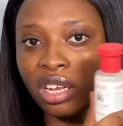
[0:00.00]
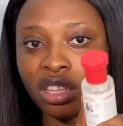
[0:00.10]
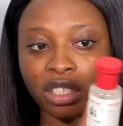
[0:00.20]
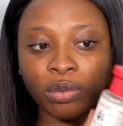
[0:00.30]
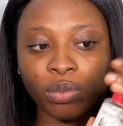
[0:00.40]

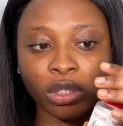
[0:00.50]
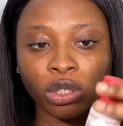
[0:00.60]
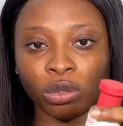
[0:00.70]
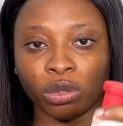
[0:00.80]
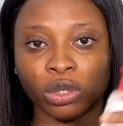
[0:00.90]
this
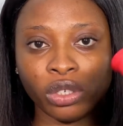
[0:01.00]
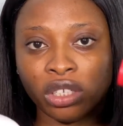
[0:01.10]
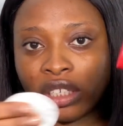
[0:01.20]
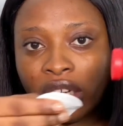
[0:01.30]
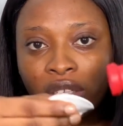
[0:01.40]
bottle. So you
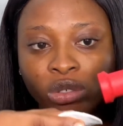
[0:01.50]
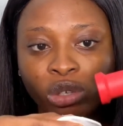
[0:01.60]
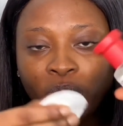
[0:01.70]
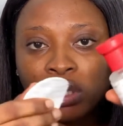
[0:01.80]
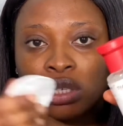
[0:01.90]
just get to
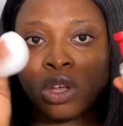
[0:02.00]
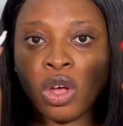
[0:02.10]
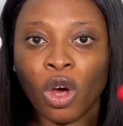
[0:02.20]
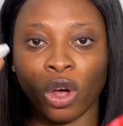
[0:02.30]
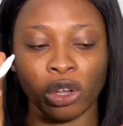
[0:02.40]
drop it
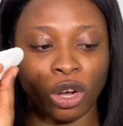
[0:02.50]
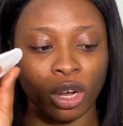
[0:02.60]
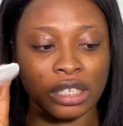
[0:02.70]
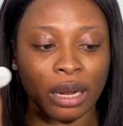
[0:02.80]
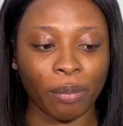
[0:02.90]
on your
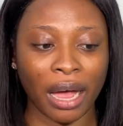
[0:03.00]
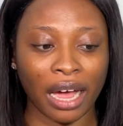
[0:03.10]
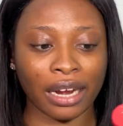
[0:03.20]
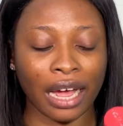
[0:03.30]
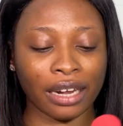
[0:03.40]
cutting
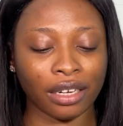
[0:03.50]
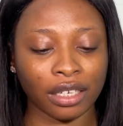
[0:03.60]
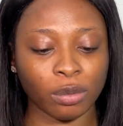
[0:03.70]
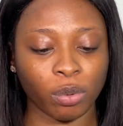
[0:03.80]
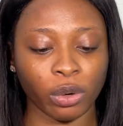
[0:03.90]
pad. And
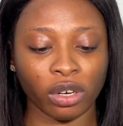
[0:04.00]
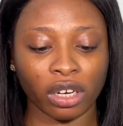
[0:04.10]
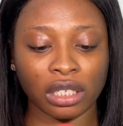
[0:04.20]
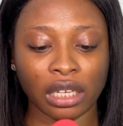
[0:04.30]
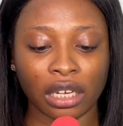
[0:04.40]
this
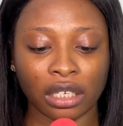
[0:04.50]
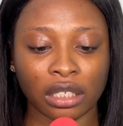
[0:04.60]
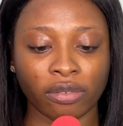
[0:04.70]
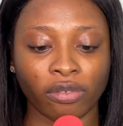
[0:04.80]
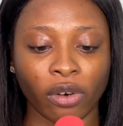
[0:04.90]
product
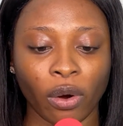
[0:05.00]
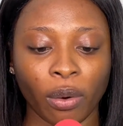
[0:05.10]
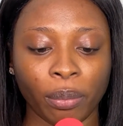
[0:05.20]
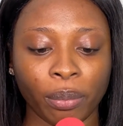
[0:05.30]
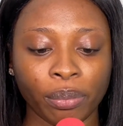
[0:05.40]
is
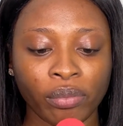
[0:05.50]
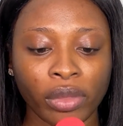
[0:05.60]
from,